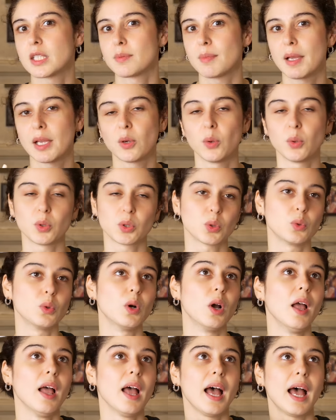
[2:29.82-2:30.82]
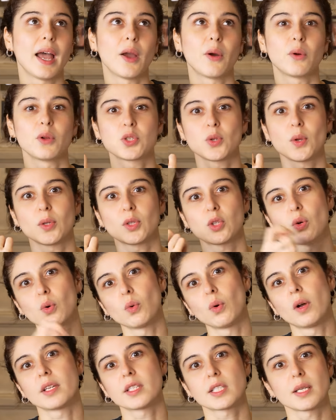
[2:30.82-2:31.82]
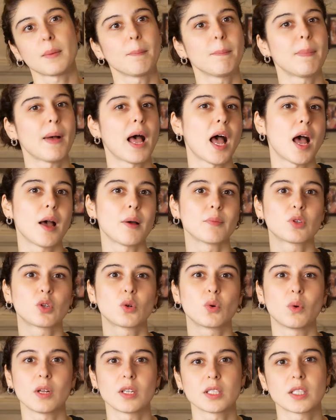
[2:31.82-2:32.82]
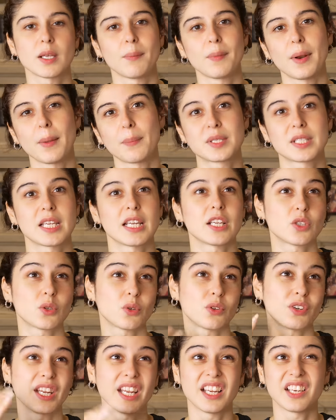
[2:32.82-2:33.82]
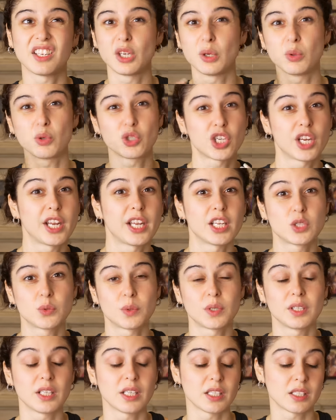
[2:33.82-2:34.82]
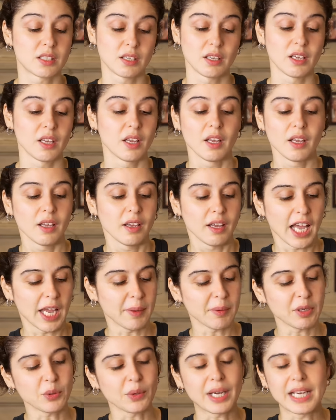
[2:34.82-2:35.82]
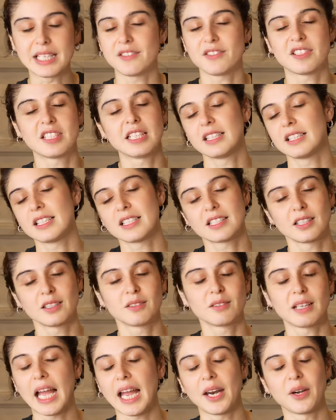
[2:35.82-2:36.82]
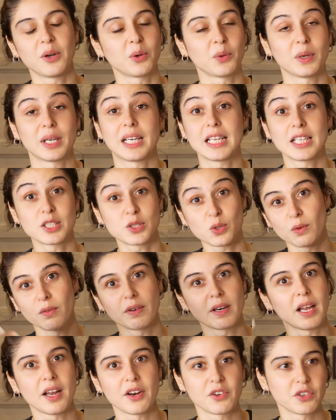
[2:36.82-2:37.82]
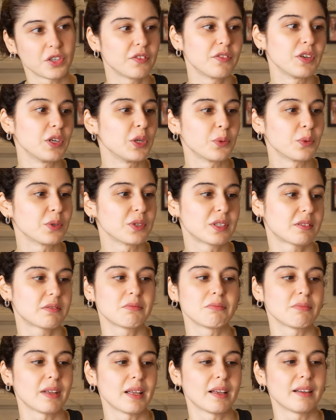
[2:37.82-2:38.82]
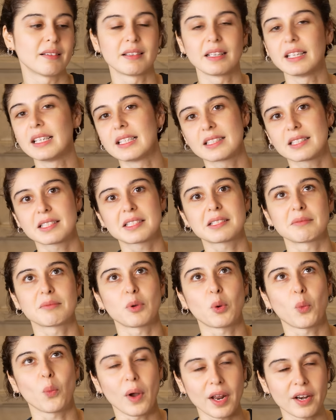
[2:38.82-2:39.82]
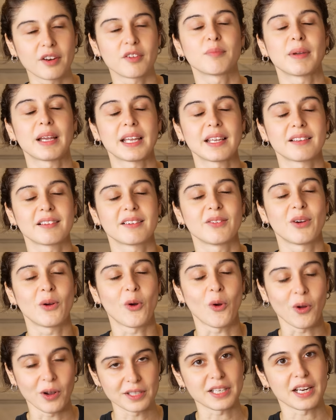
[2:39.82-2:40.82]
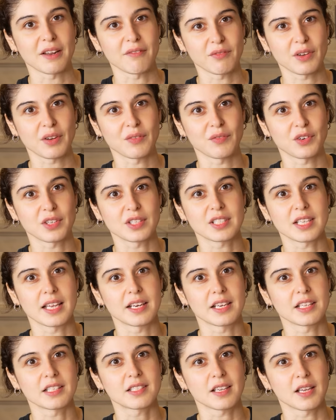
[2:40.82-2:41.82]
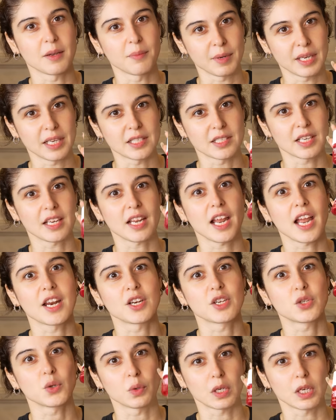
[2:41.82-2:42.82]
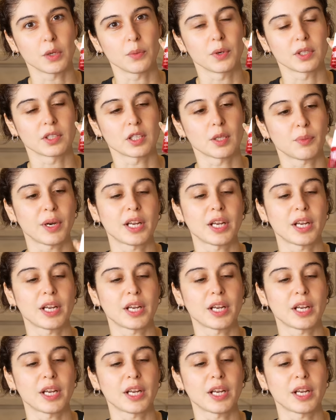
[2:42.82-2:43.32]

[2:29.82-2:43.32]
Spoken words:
is my go-to. I also throw on some balm, throw on some lipstick to create new shades with this. I mean, you guys have seen this in, I don't know, at least over 100 videos. It's one of my all-time favorites and it's amazing and totally worth the